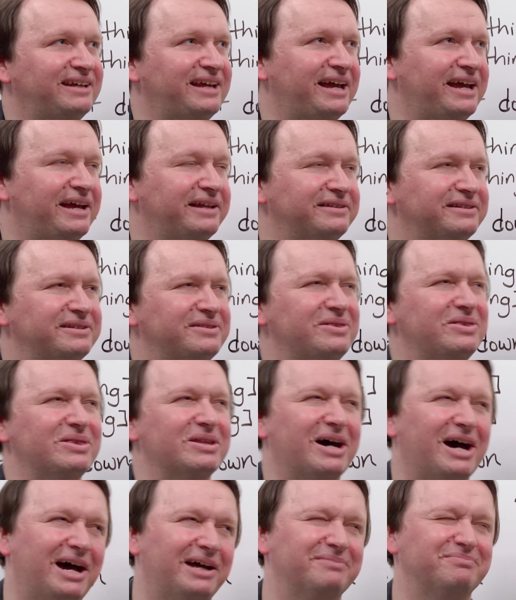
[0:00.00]
and
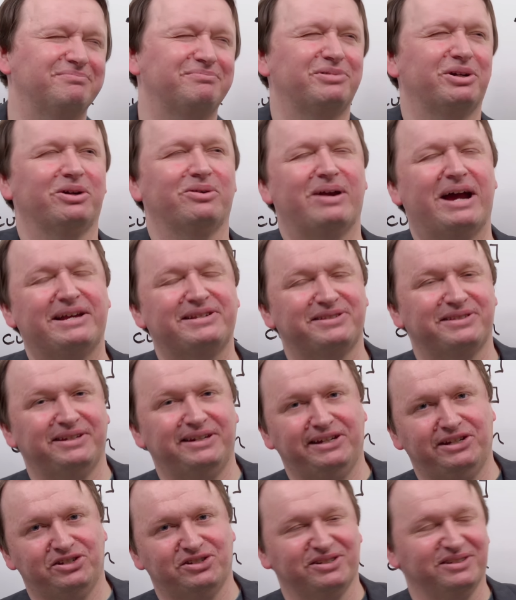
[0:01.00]
not
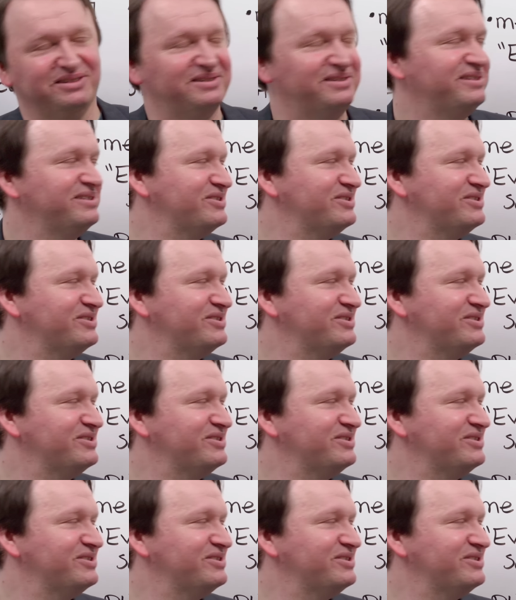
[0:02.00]
procrastination.